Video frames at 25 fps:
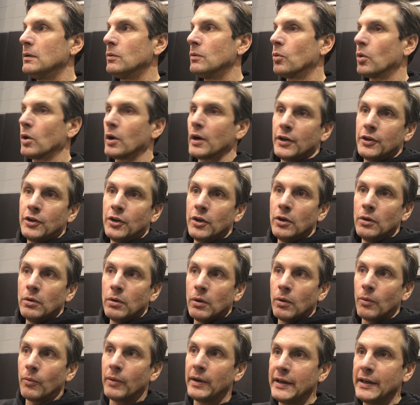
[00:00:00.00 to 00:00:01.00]
we're going to do
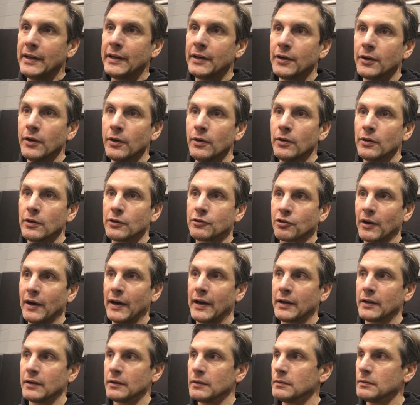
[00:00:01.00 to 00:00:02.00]
what we need to do to
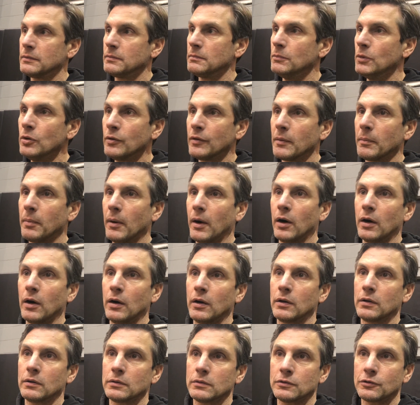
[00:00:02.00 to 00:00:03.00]
try to move the
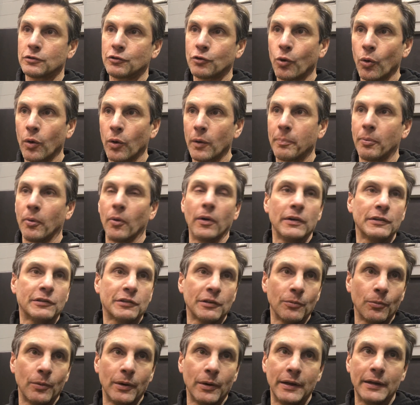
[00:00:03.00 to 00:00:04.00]
ball, score
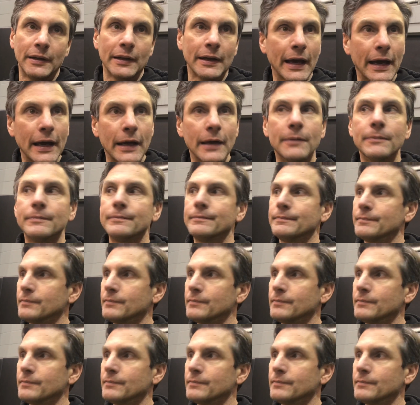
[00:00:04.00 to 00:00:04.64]
points, and win the game.